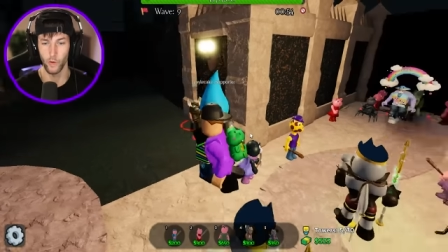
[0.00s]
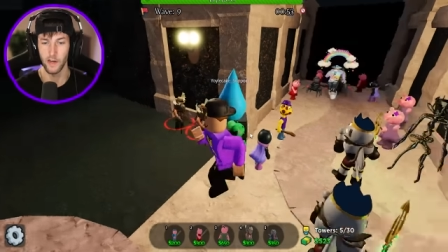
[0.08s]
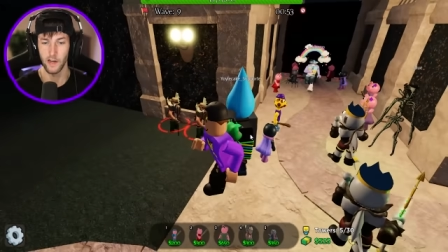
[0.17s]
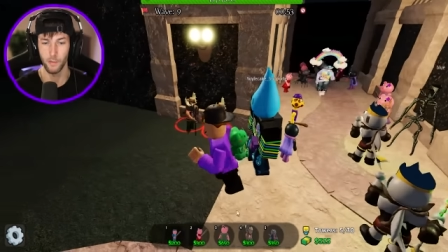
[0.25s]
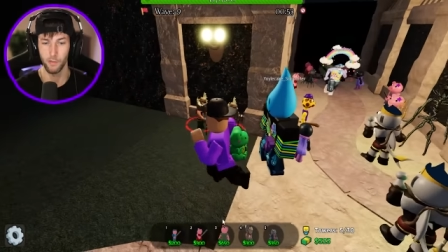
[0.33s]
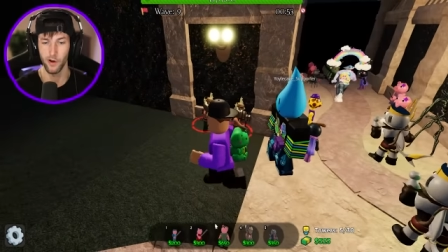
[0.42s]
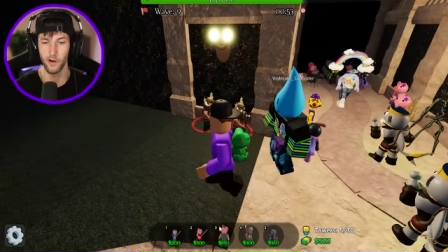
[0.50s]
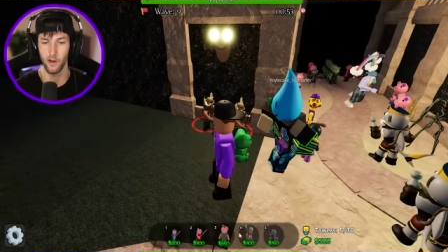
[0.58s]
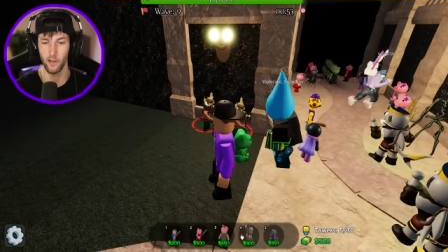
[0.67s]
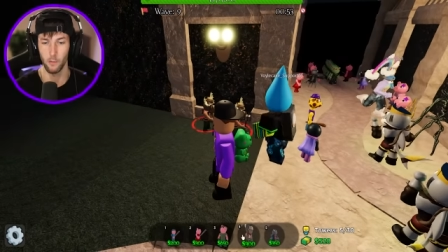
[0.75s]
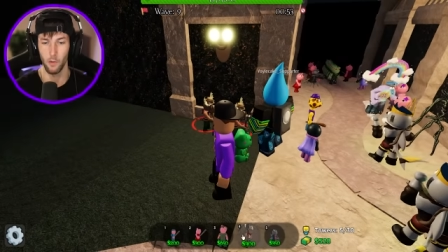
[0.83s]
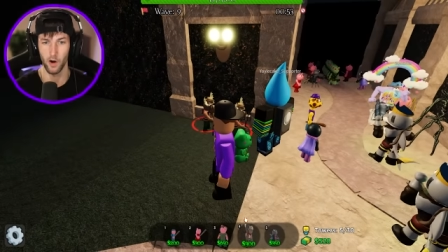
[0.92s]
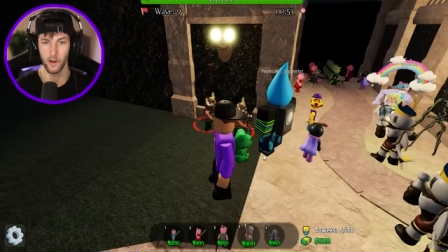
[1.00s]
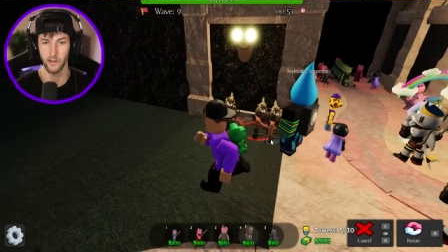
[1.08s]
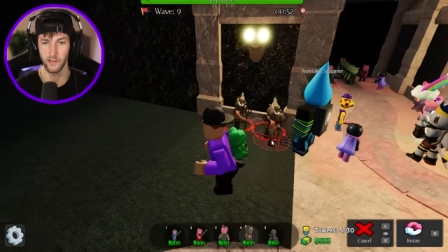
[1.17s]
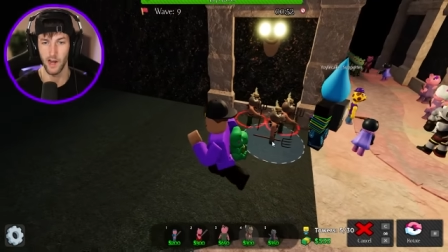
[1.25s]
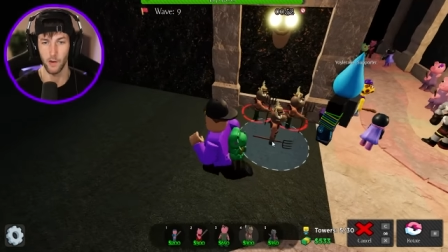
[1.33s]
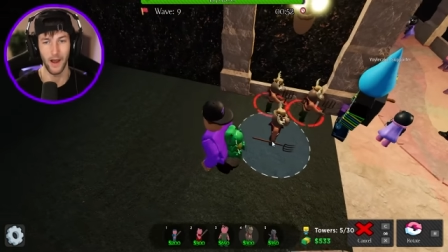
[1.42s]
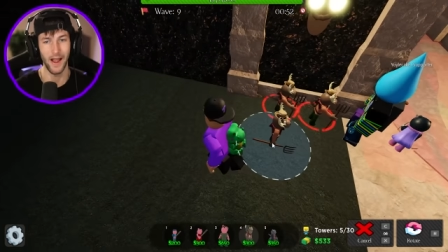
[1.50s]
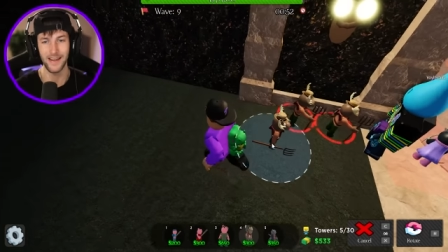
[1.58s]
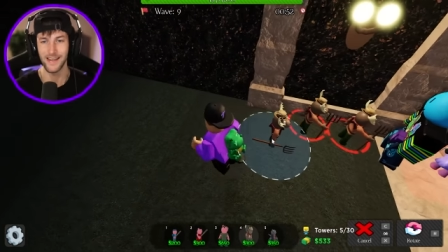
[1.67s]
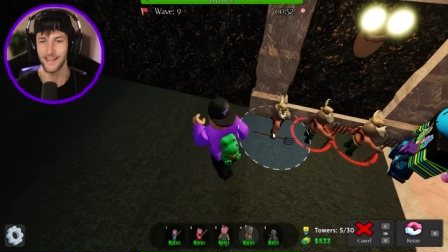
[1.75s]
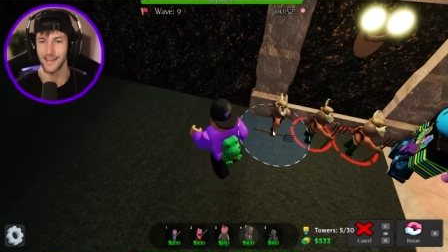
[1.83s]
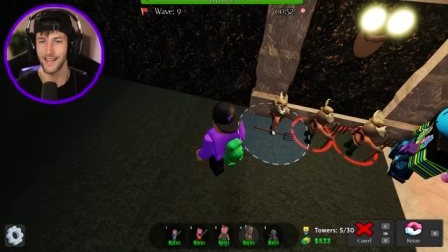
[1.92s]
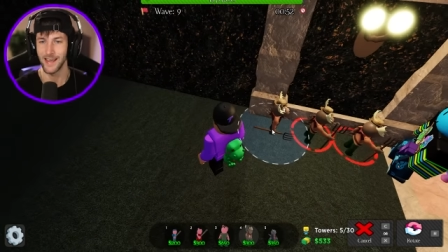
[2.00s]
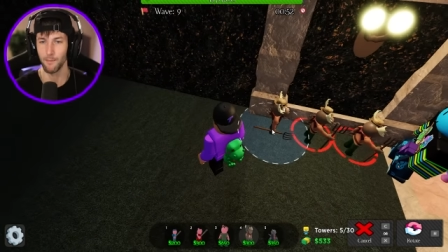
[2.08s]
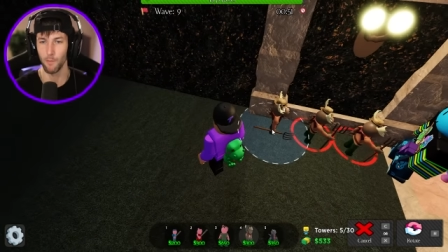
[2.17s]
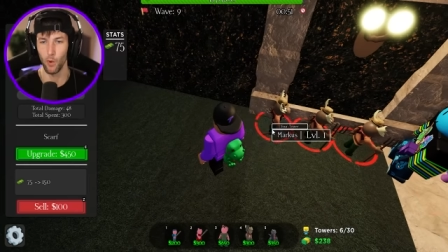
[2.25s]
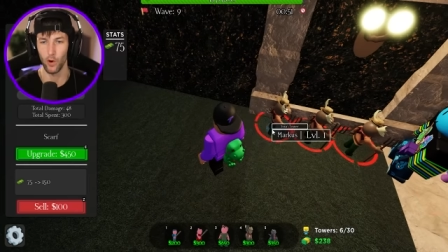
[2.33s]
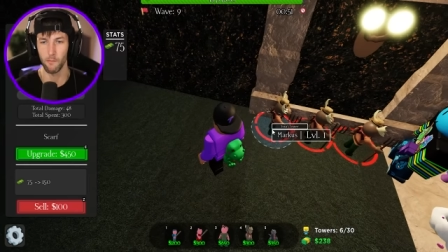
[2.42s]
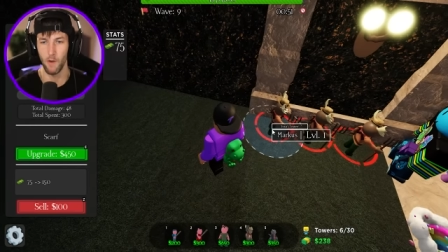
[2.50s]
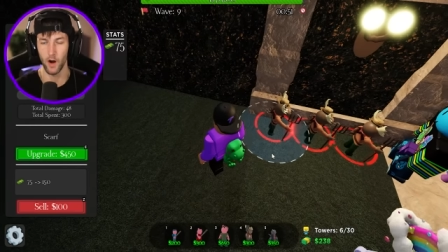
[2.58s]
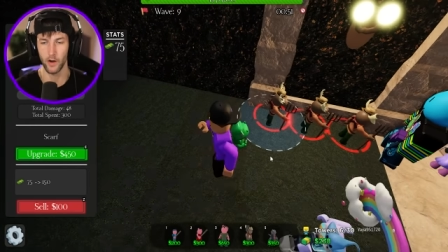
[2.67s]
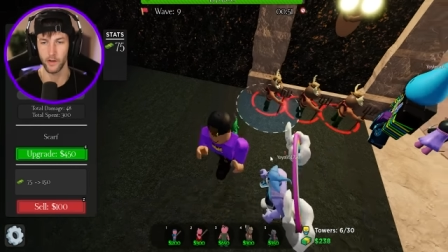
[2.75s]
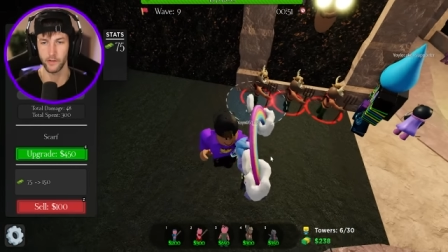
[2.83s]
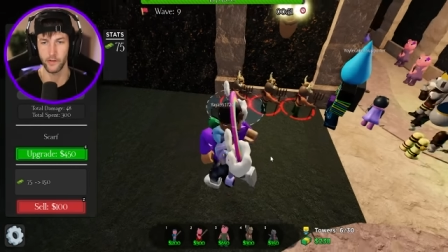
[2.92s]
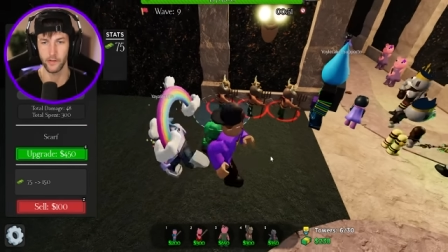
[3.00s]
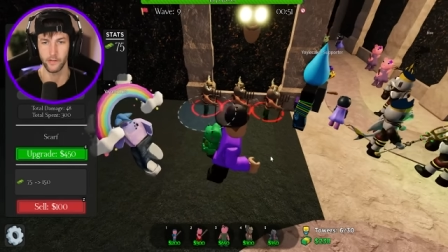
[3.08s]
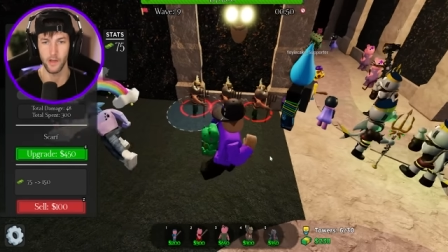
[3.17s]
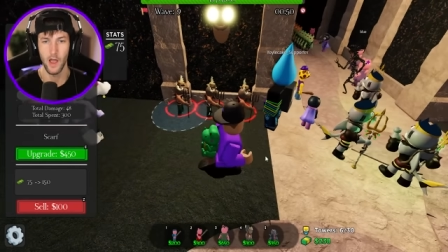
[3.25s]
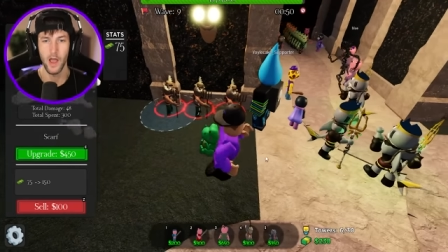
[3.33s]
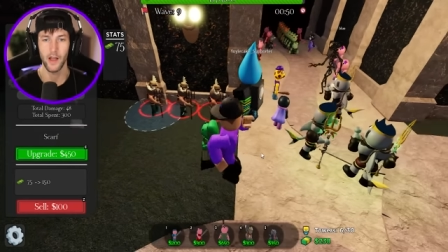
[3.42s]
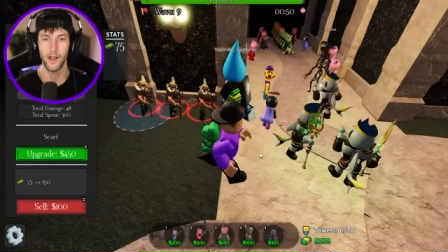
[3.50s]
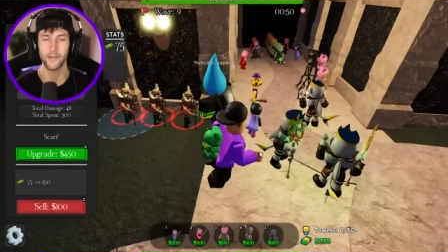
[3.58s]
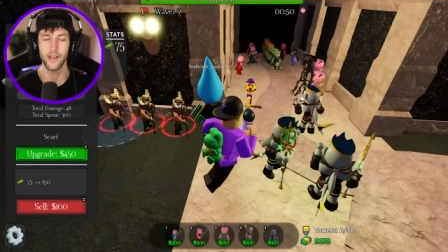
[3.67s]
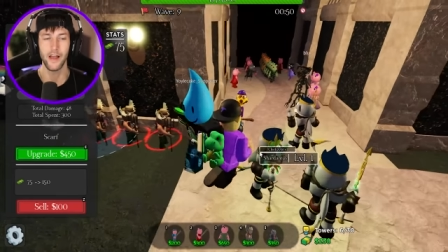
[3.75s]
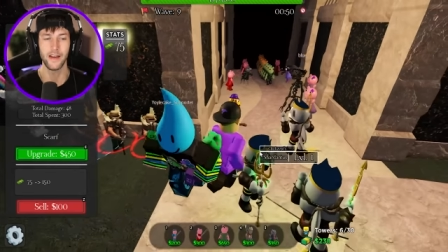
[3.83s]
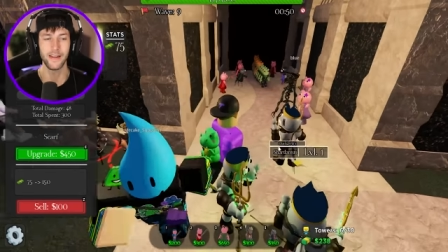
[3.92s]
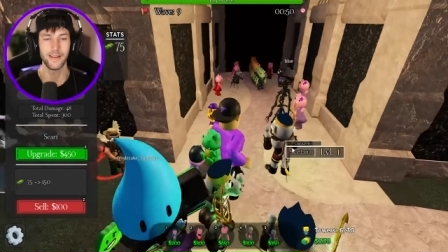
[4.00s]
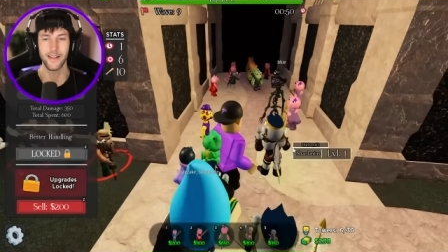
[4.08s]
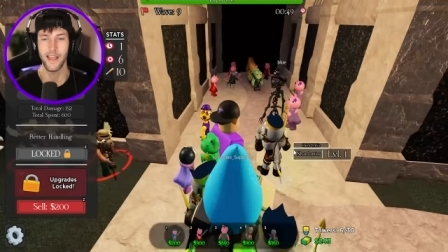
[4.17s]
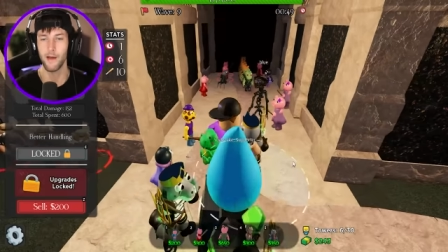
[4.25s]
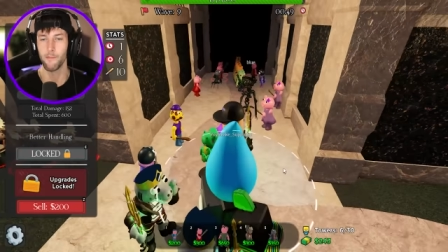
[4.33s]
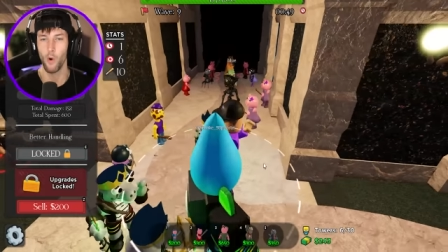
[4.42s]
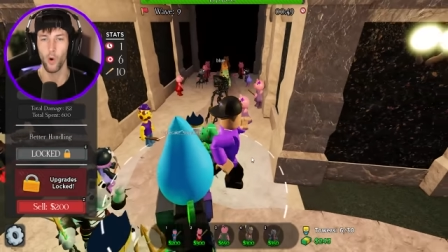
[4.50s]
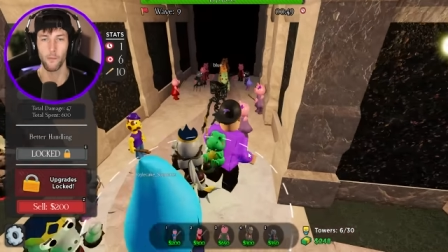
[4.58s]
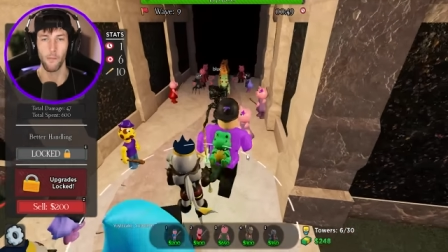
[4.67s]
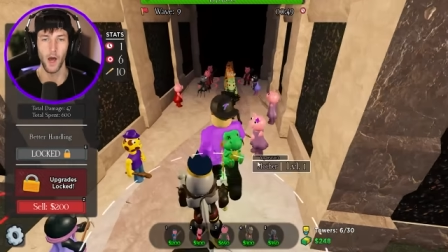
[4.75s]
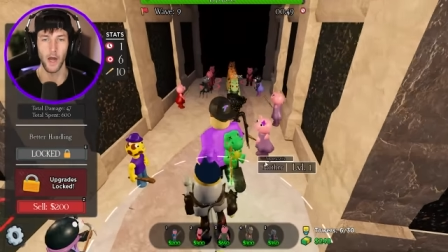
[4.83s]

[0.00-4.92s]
We need to put another Marcus down. I need to get more Marcuses because I need to get more